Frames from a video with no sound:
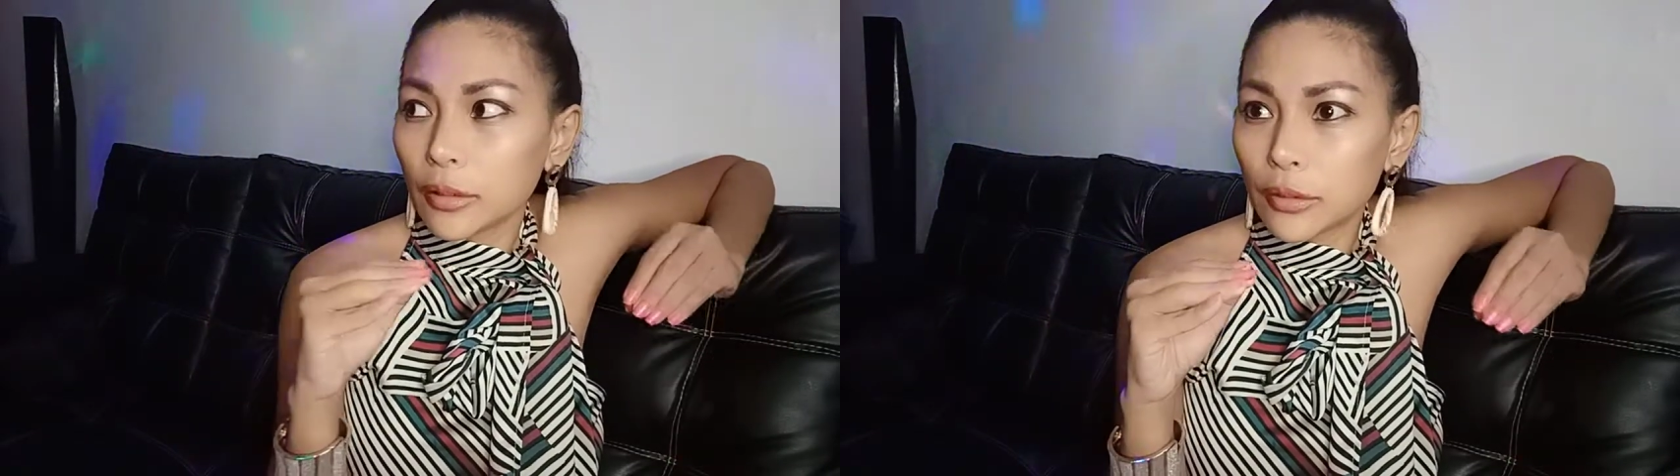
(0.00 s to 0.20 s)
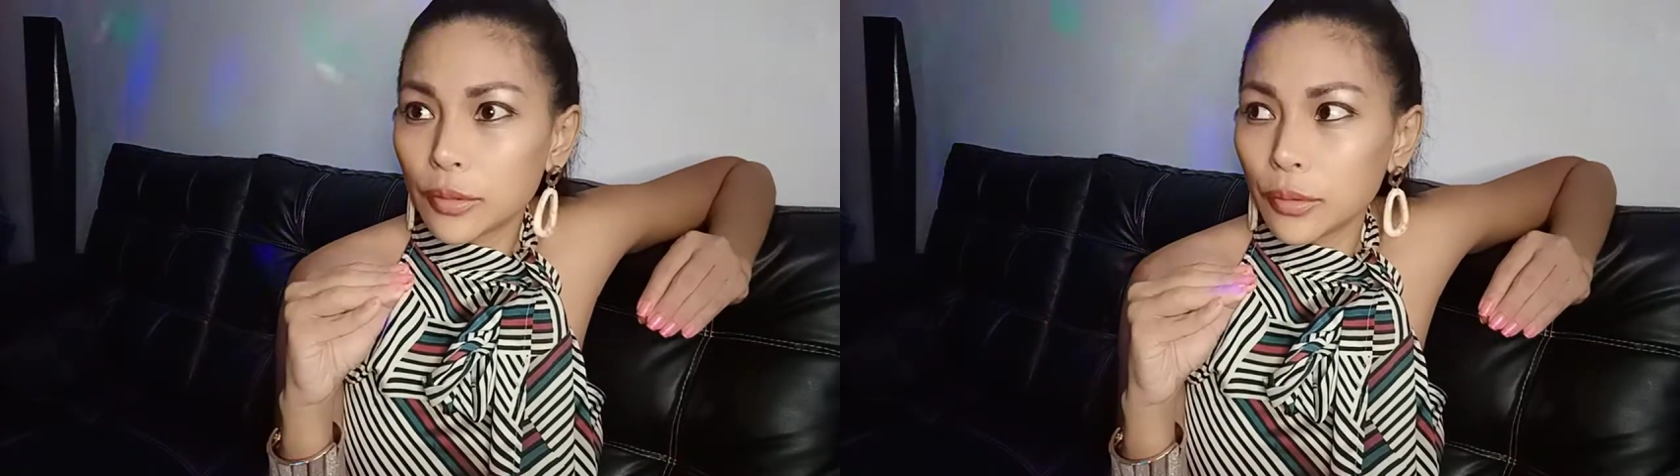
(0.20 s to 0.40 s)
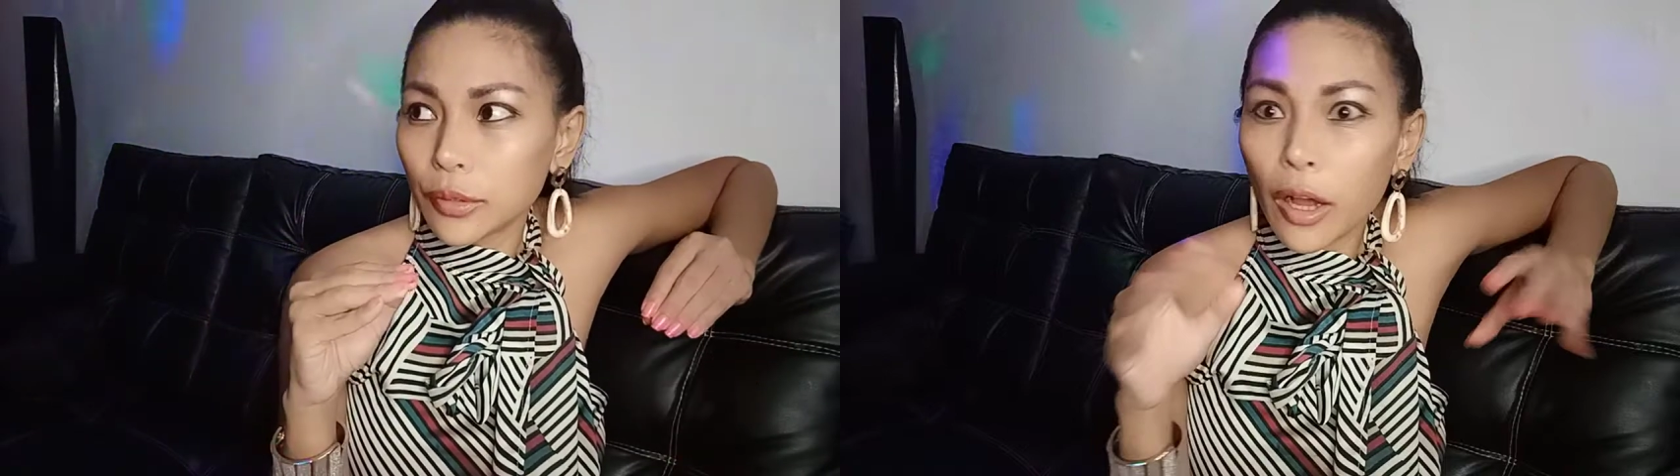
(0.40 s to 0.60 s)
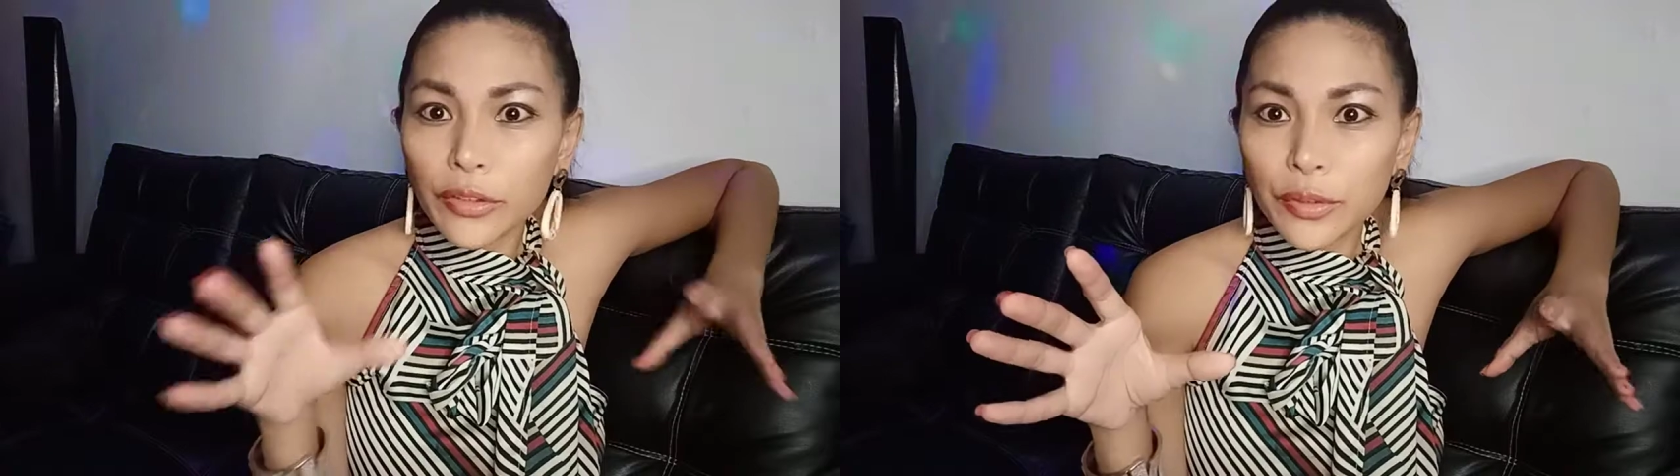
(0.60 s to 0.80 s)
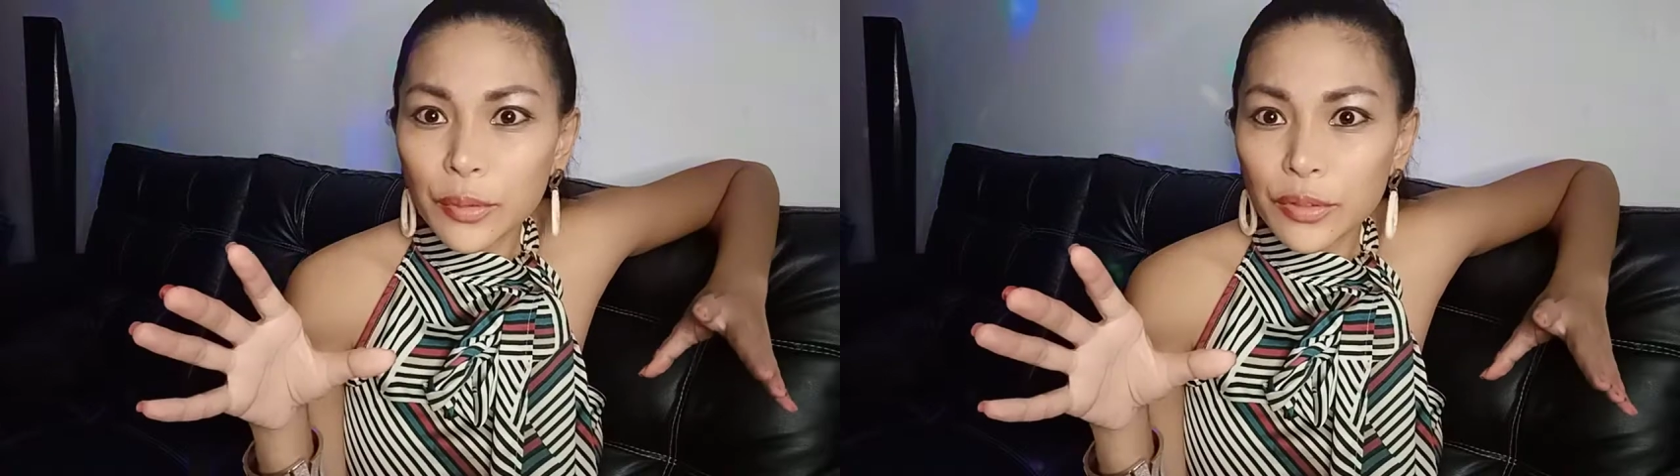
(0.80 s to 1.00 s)
to
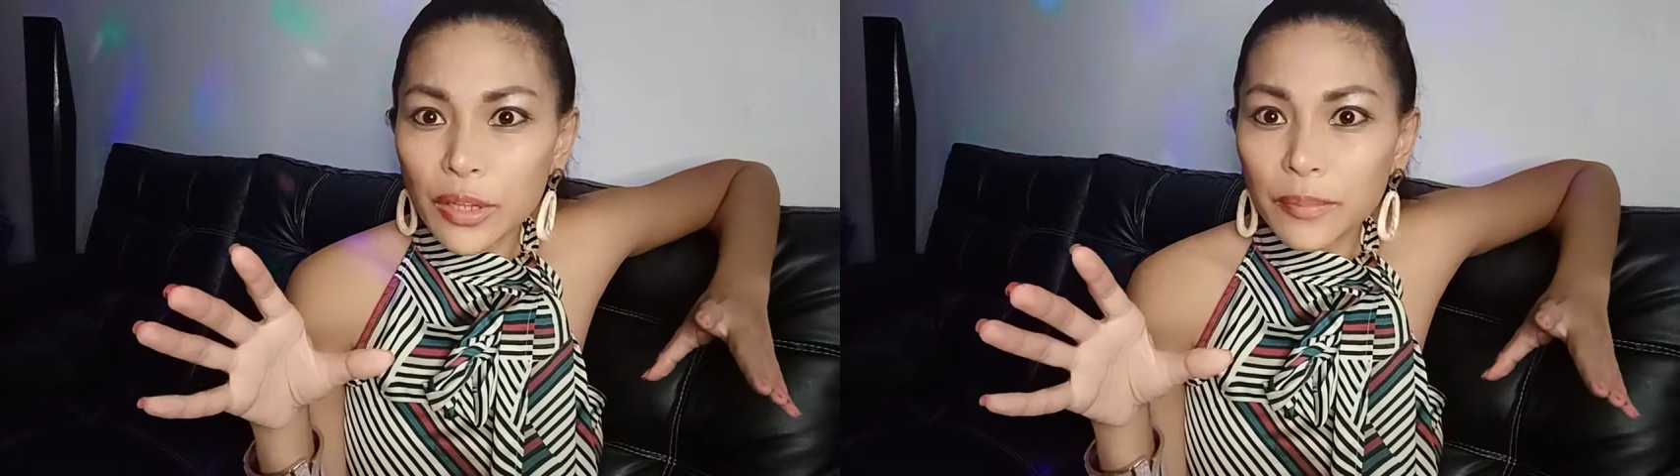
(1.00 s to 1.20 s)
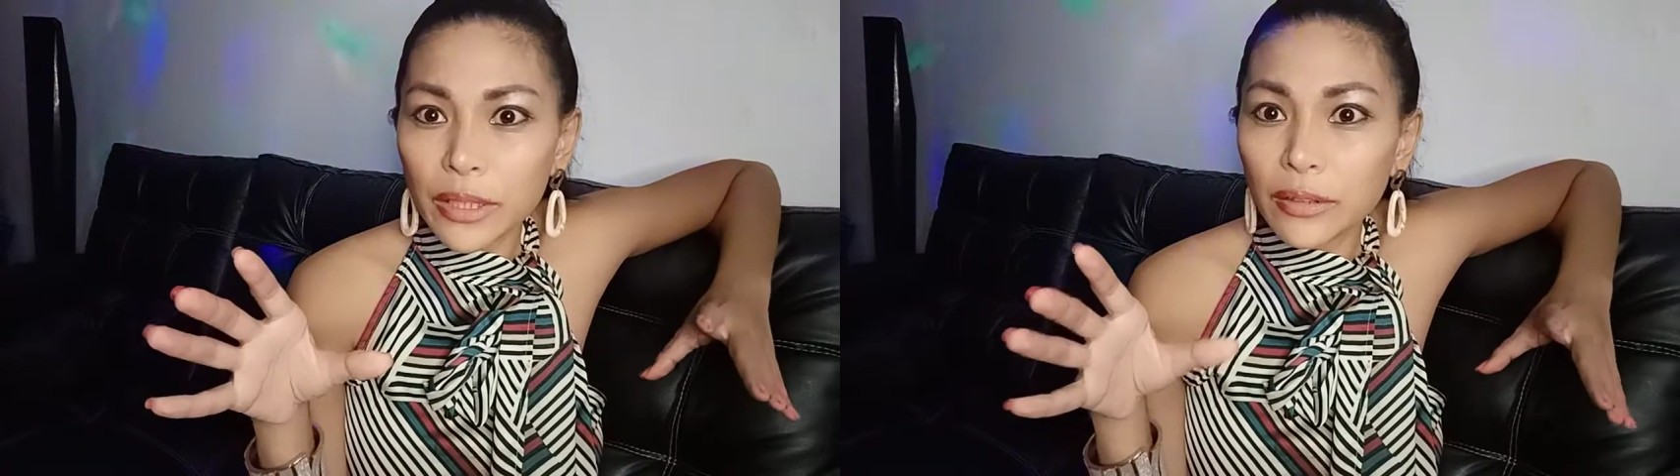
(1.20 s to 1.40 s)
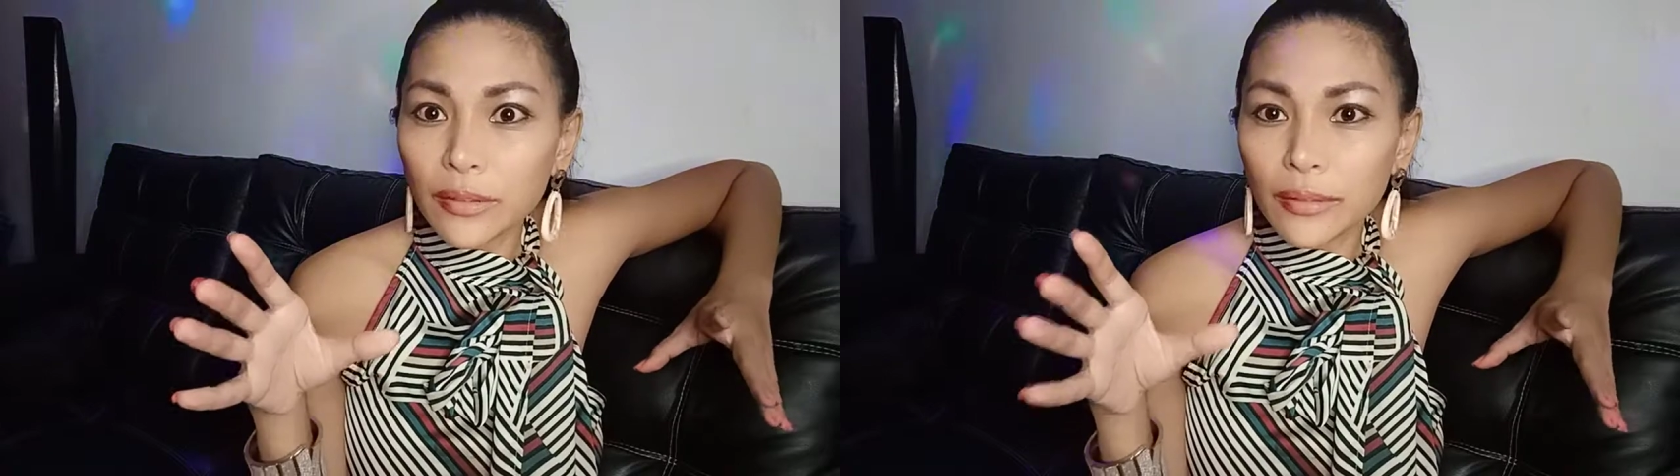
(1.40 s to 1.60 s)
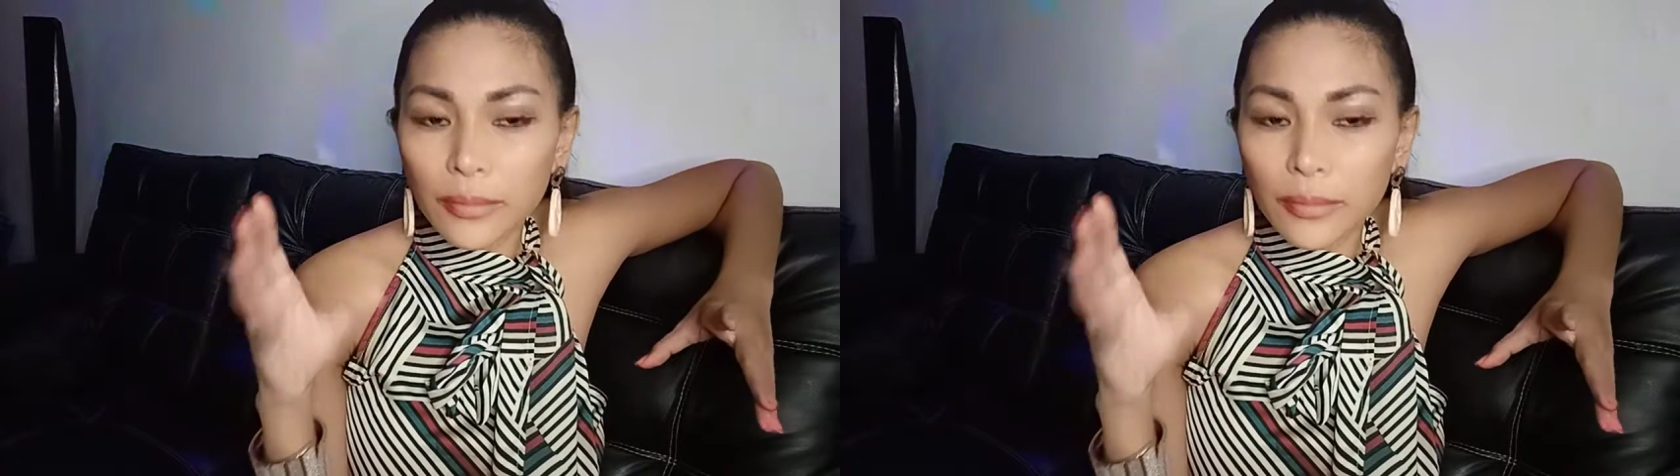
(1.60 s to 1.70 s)
not do something,